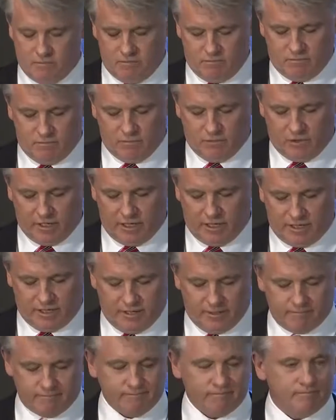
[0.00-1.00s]
like
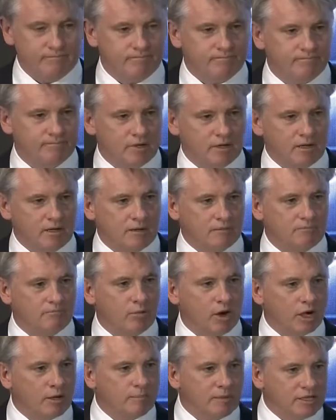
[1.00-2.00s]

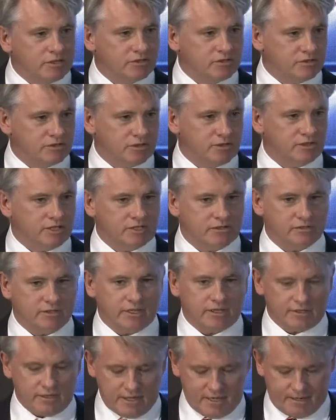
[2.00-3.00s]
park benches and things
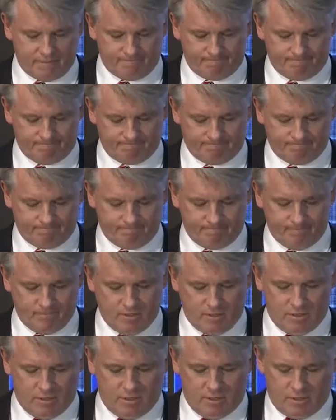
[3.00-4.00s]
like that.
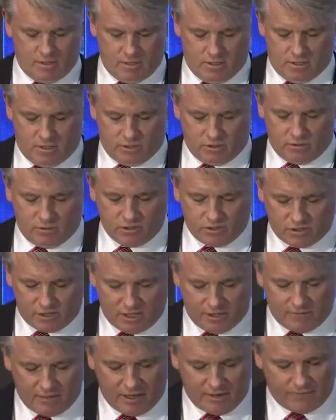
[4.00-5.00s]
So
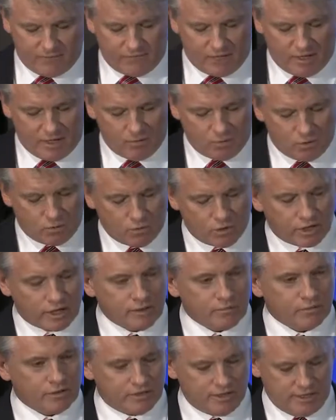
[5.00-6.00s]
instead of that fate, we're
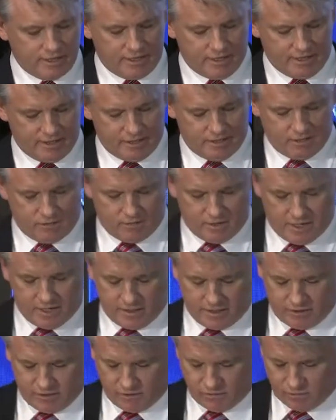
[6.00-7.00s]
working with Tenkate
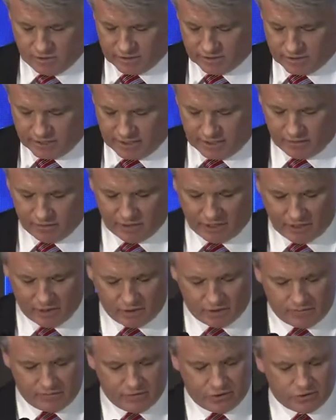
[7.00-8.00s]
Grass to recycle that
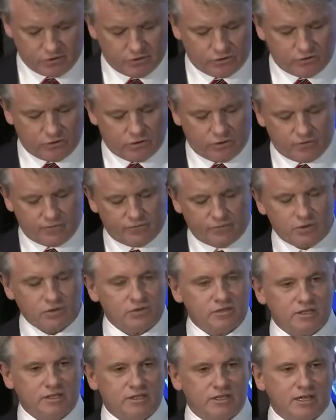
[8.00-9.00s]
artificial turf
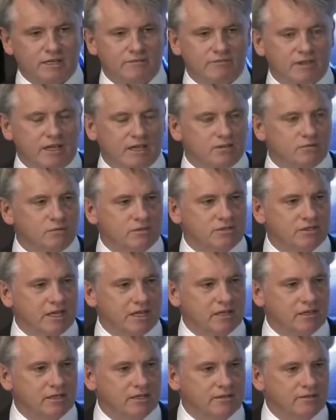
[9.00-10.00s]
using that advanced
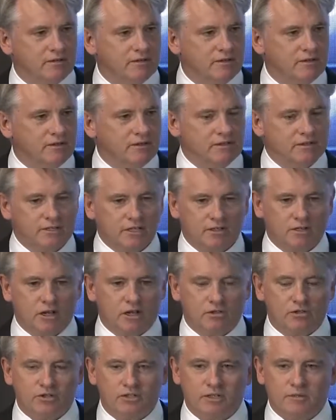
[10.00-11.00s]
recycling
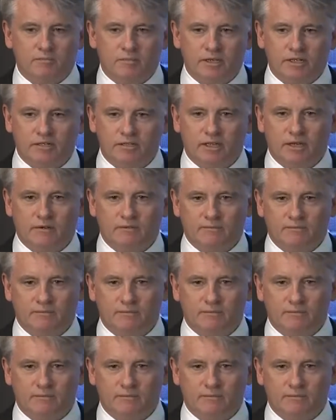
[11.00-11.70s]
technology at Baytown.